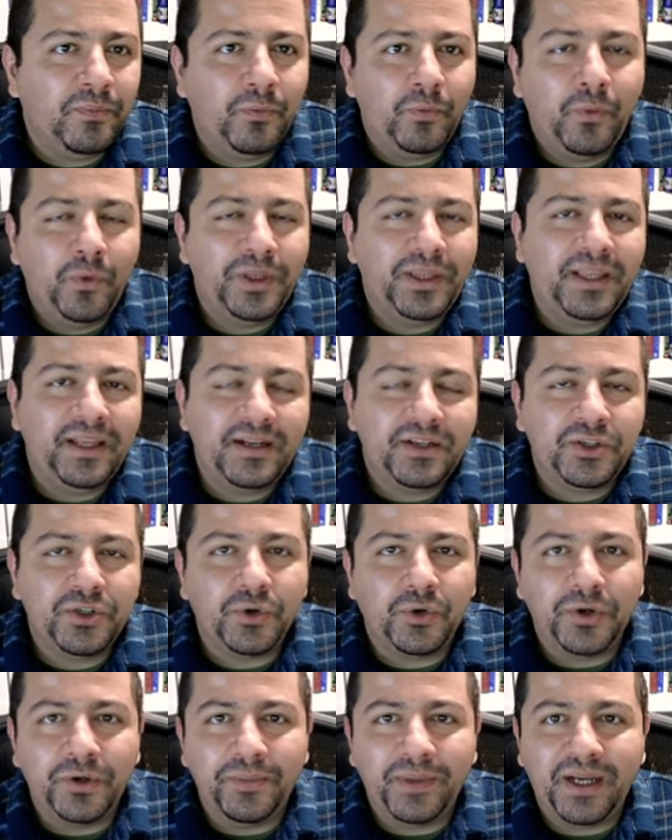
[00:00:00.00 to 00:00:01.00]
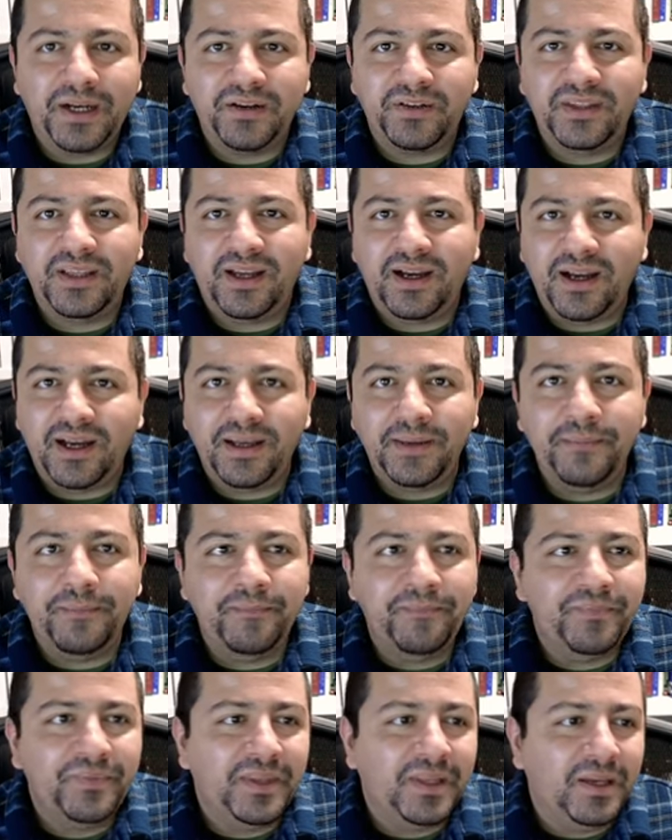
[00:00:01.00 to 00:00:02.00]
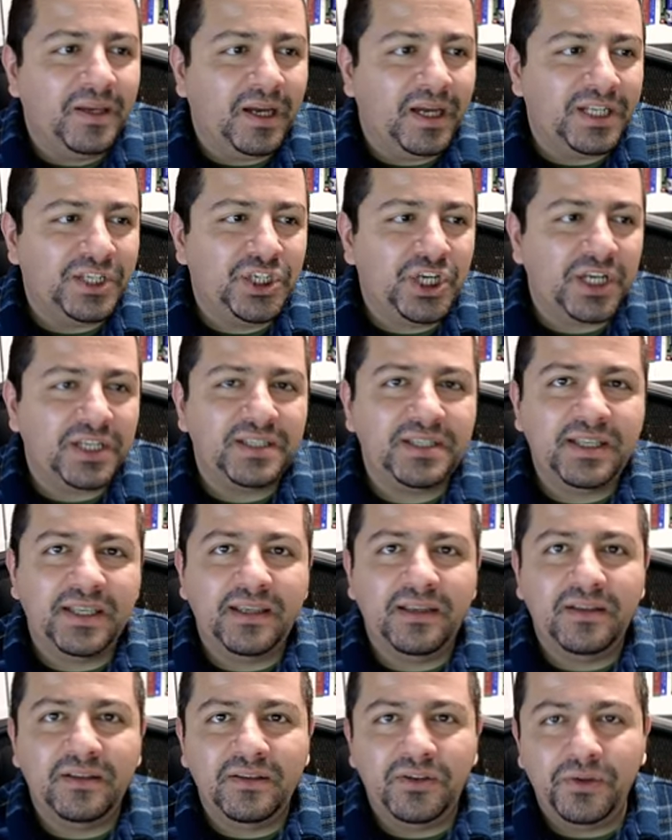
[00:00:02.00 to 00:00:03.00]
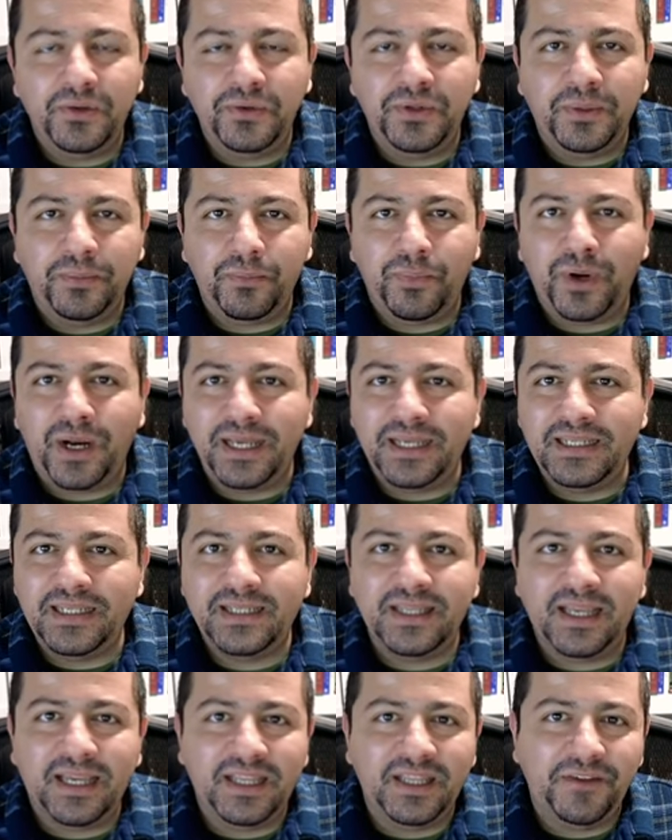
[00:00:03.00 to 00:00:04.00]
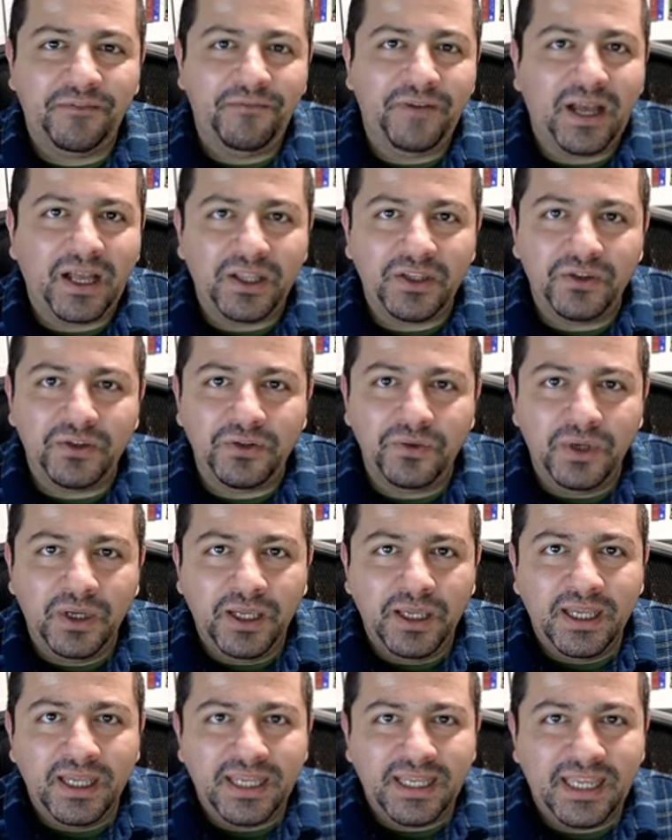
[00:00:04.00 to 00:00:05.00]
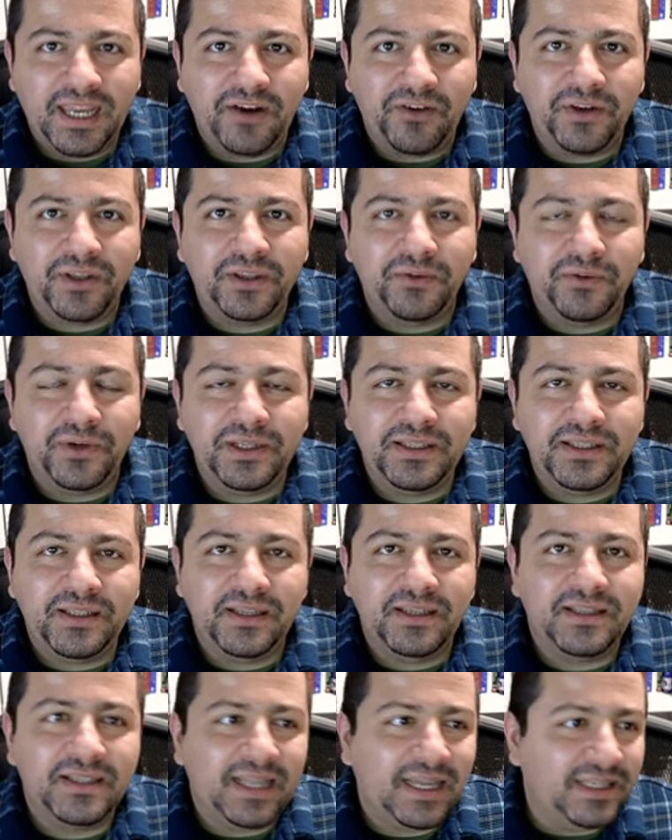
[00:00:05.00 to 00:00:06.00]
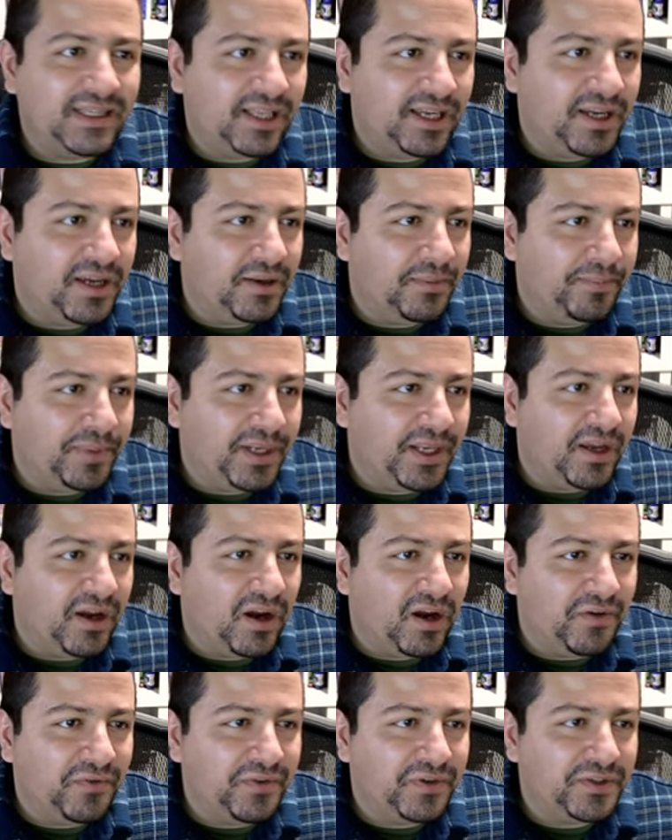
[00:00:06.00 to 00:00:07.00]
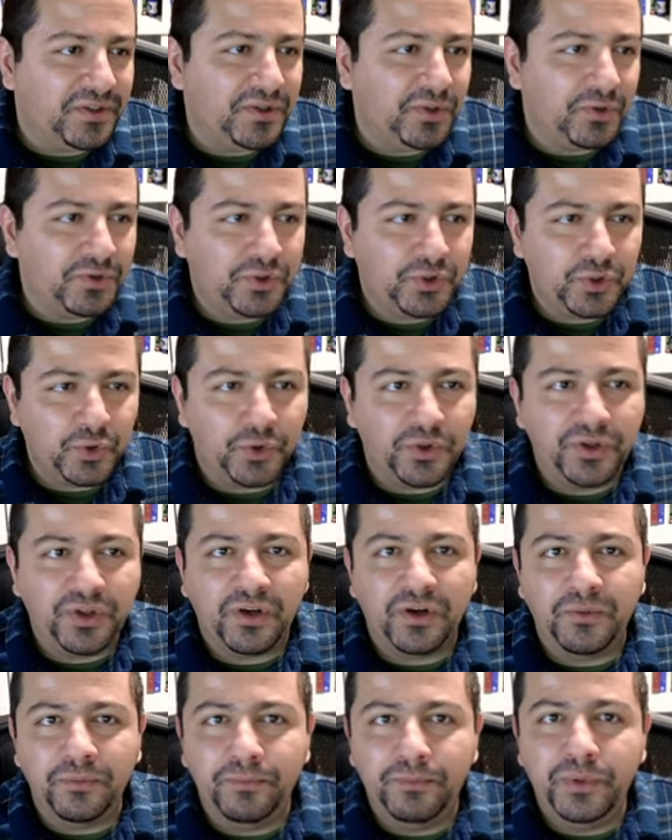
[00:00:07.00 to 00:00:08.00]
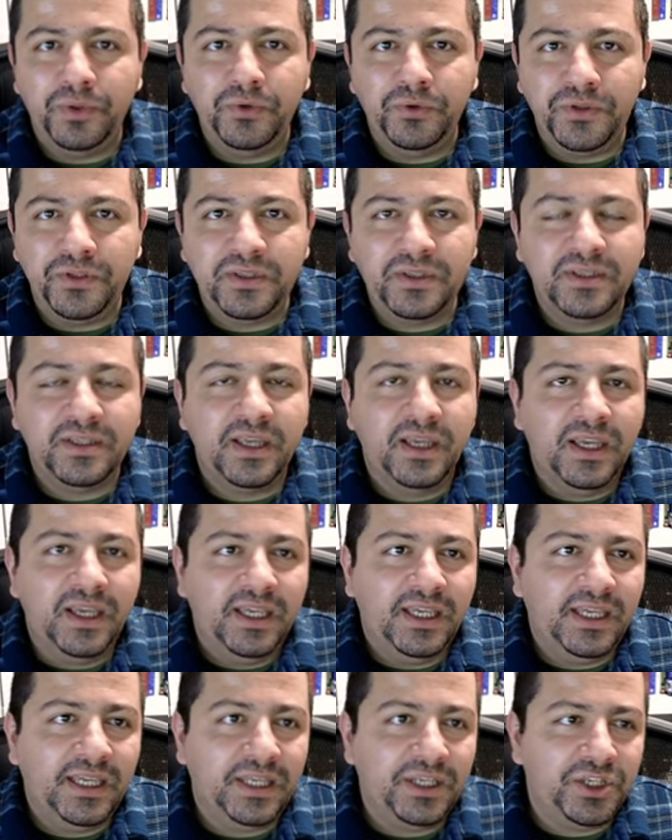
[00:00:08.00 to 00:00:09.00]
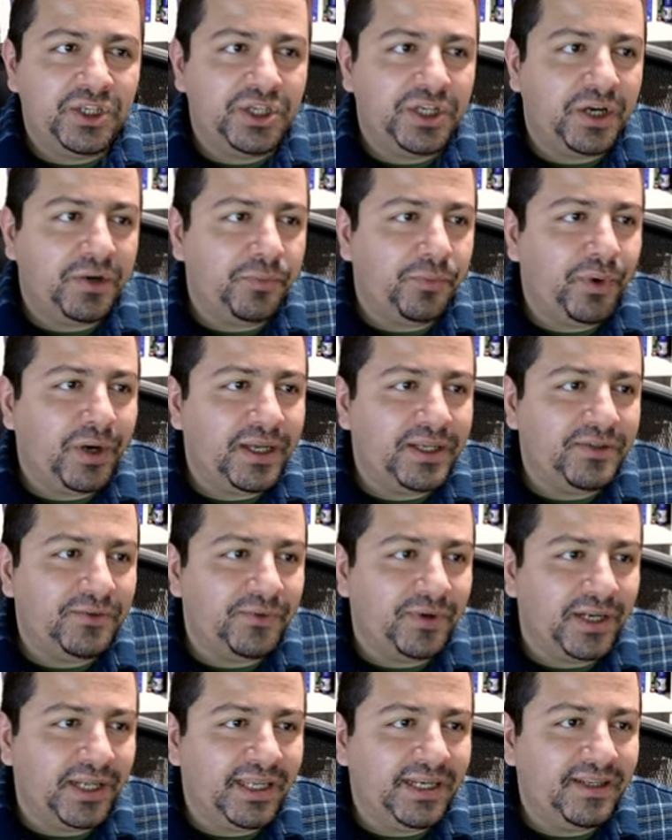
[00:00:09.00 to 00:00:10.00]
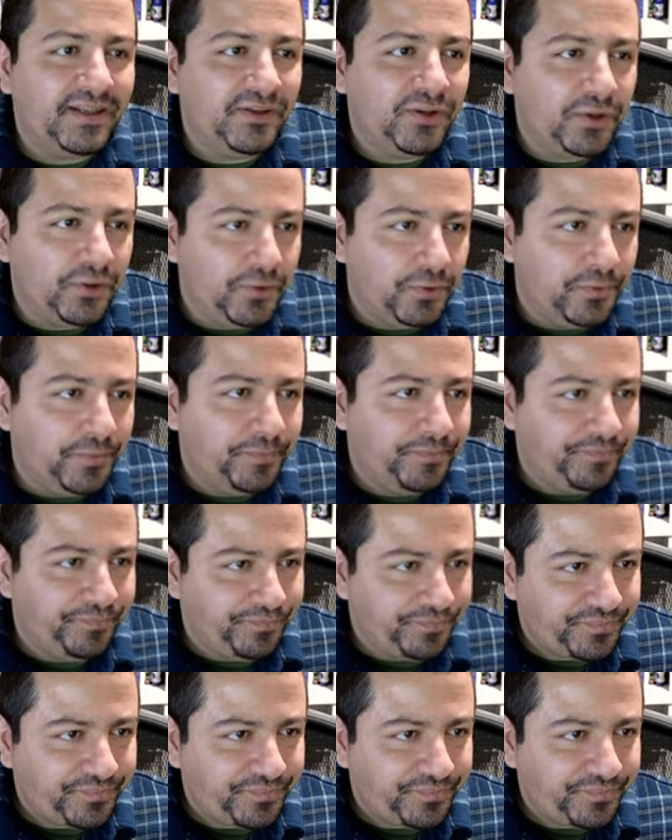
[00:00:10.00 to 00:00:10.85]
within a short amount of time, adjusting to the price and the value characteristics that the company offers. Those short term boosts in share price related to